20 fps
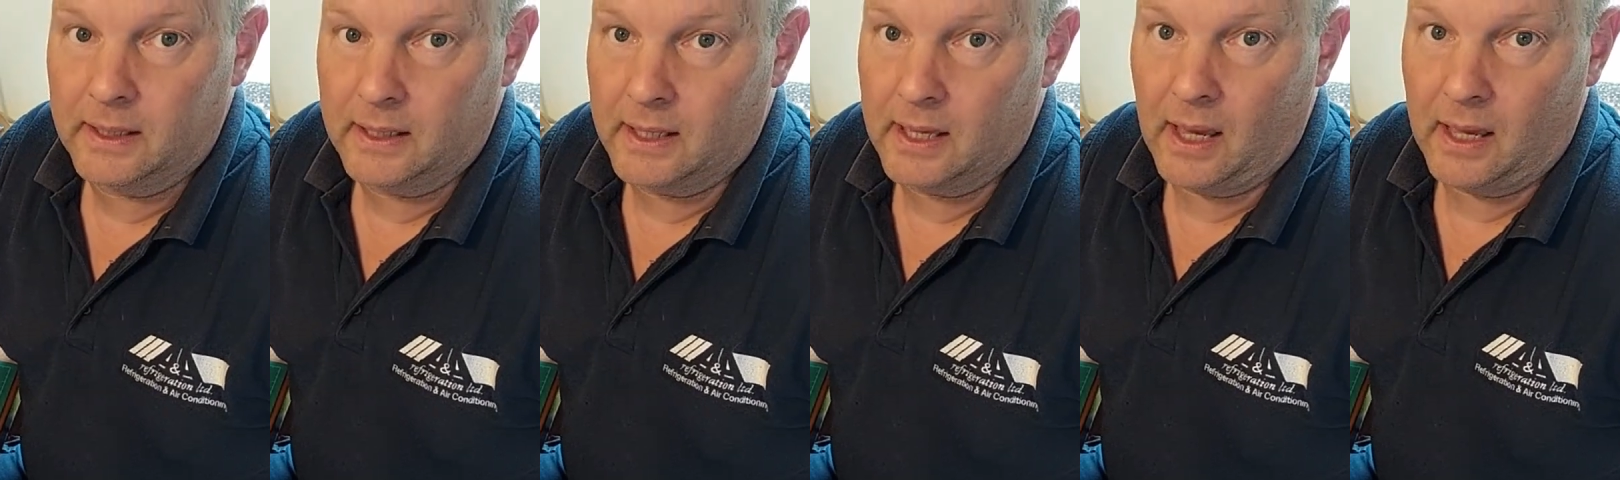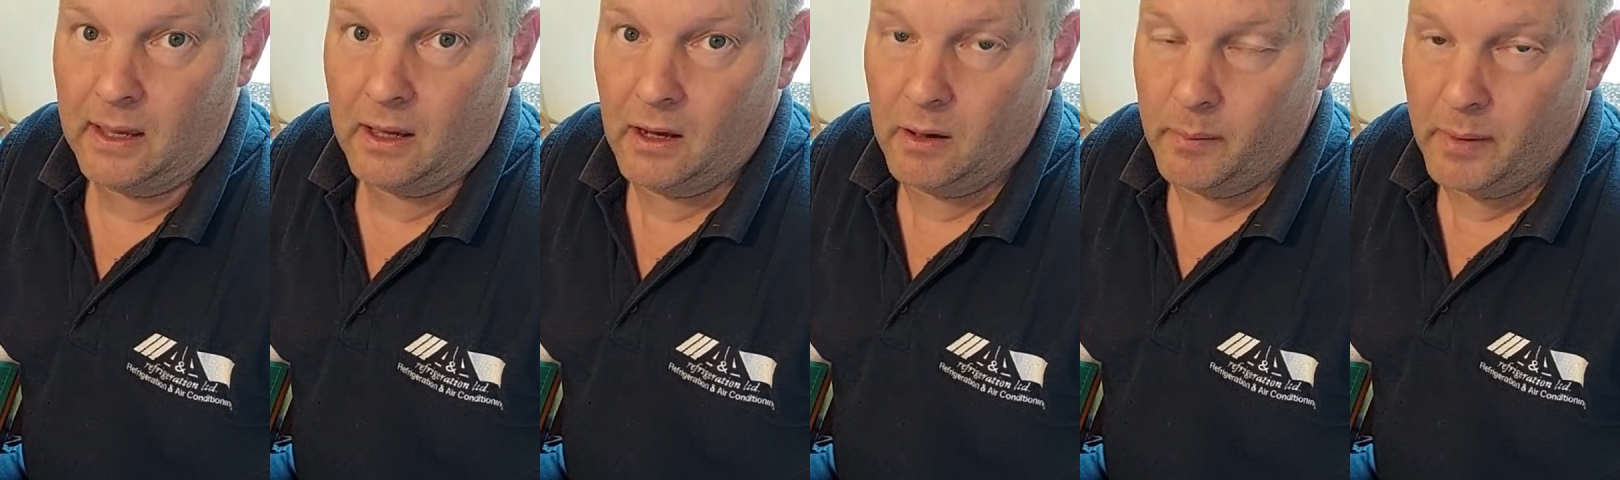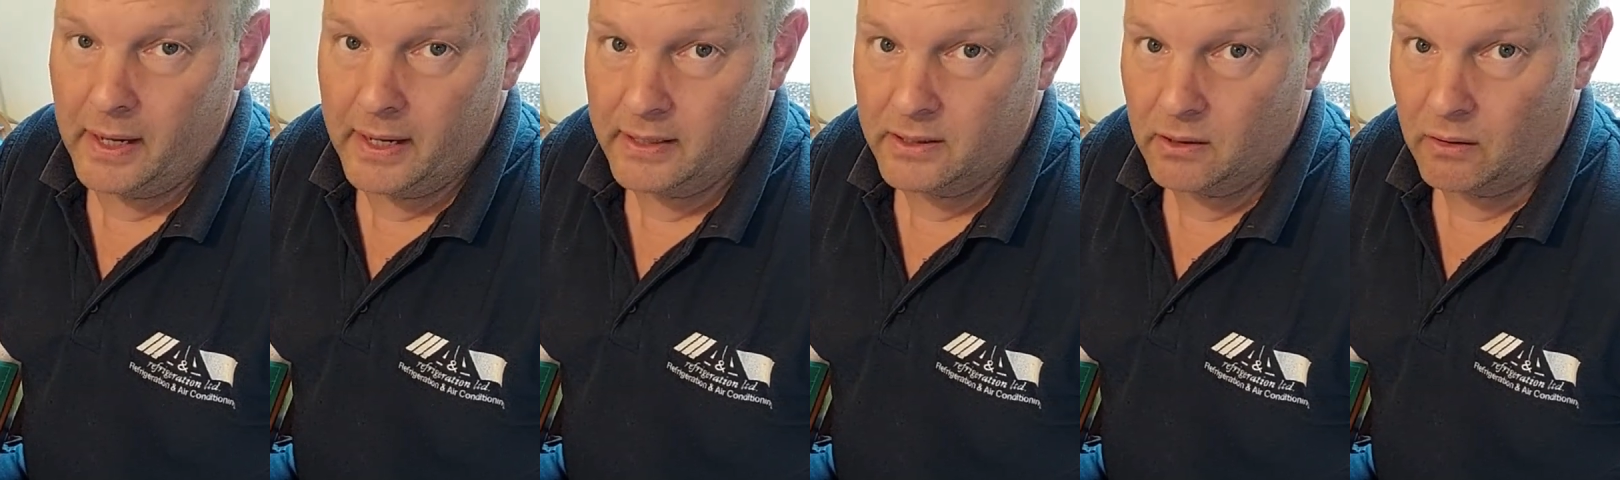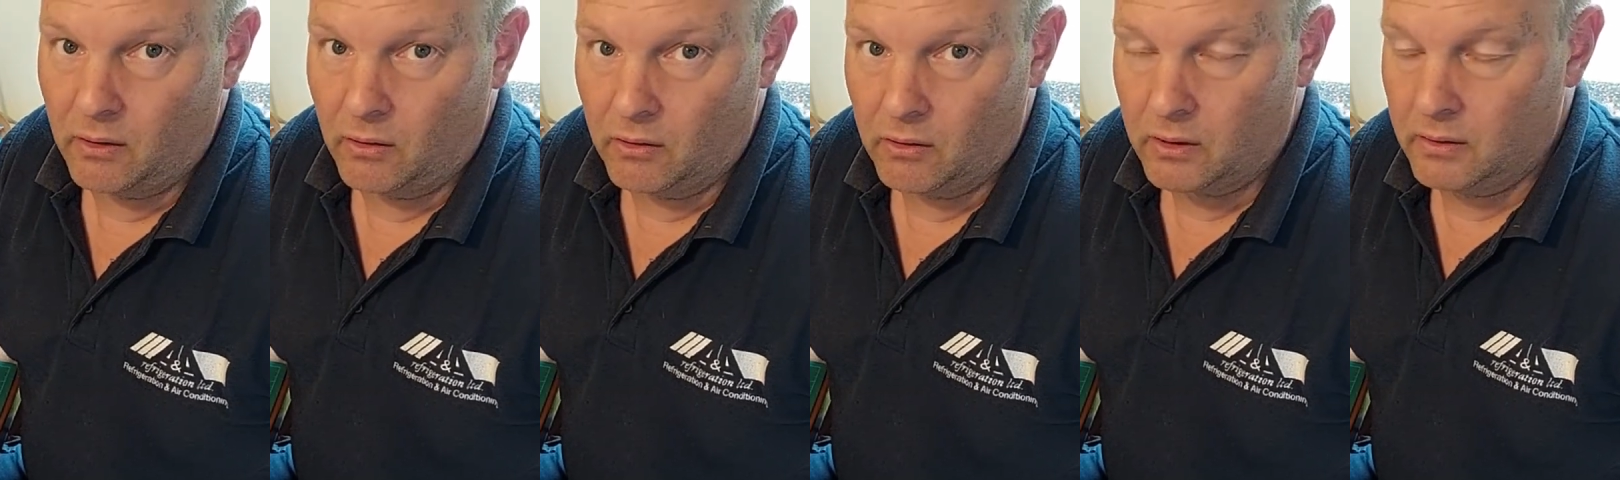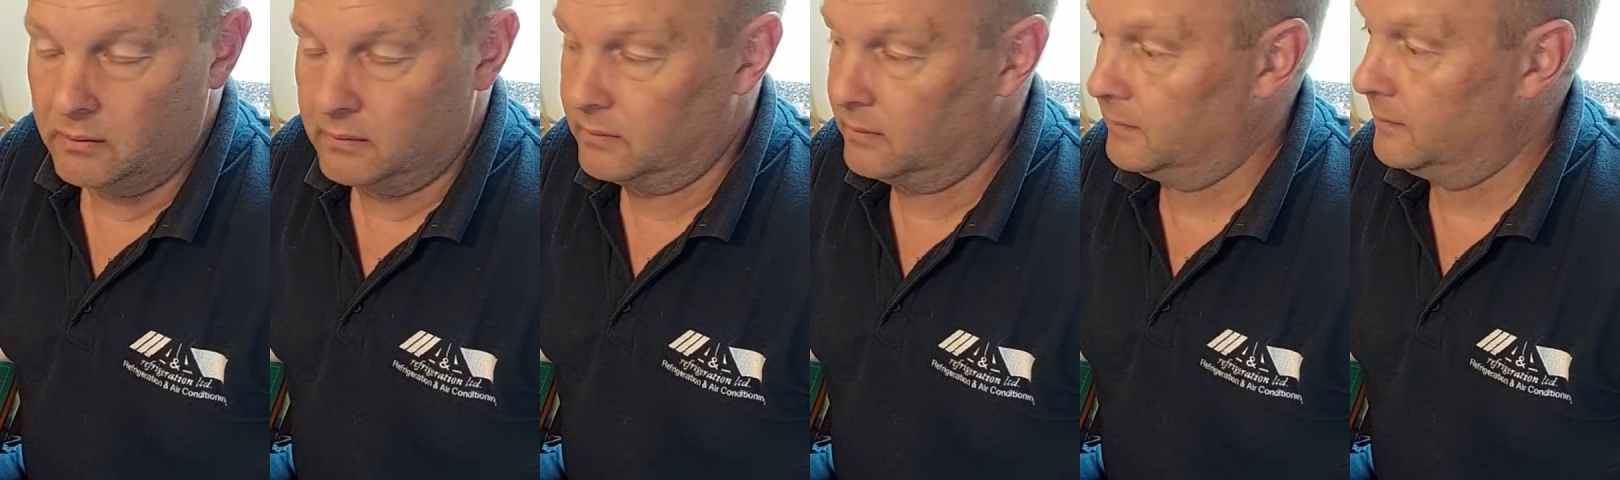getting home at 8 o'clock
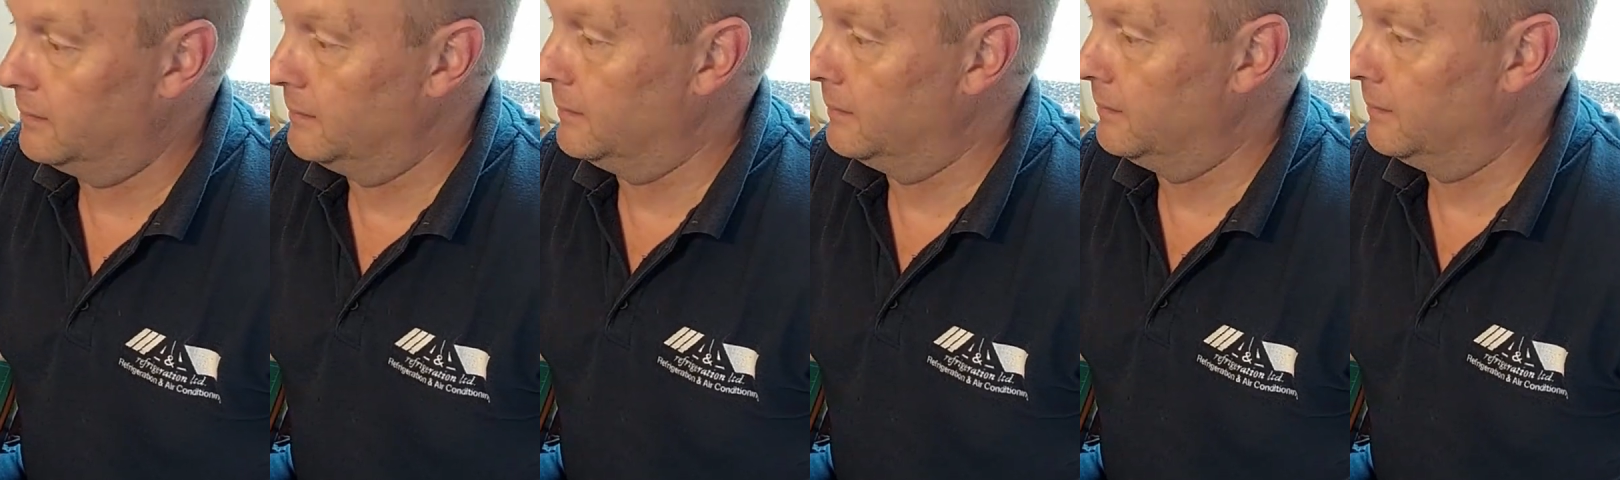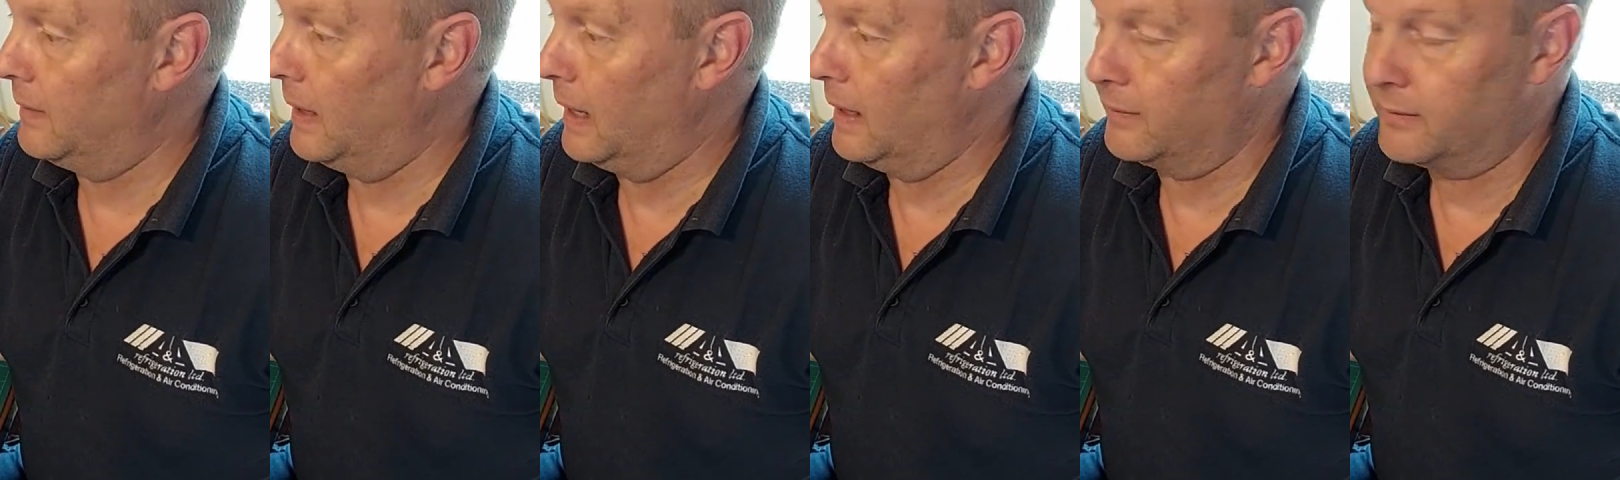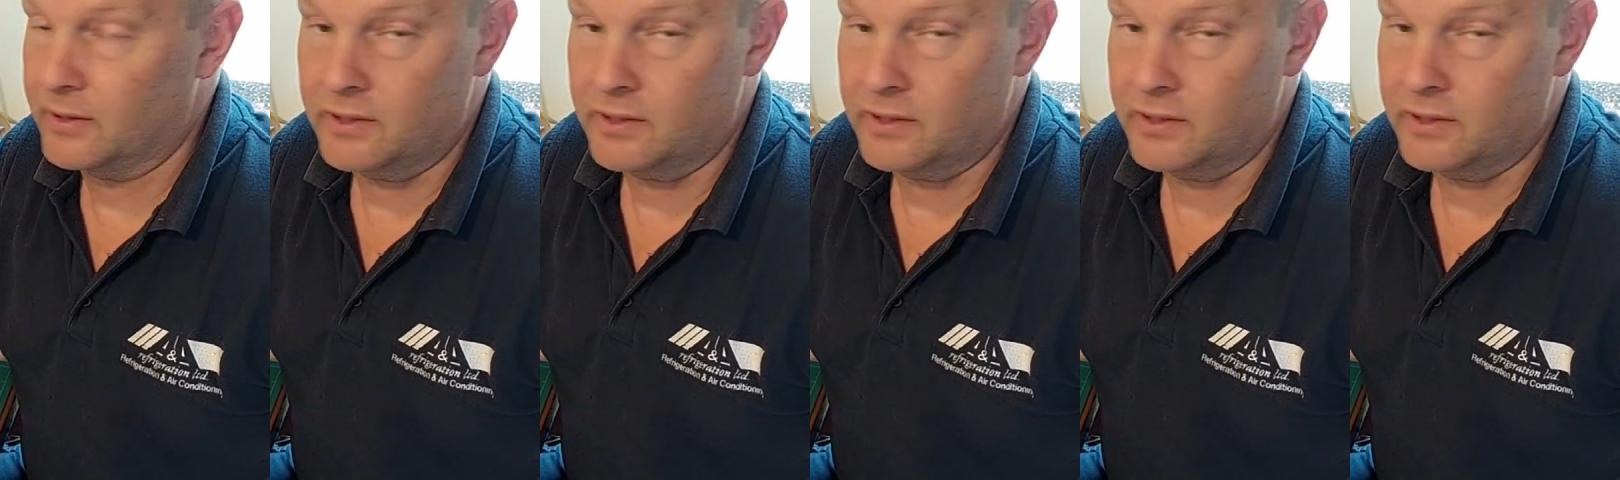after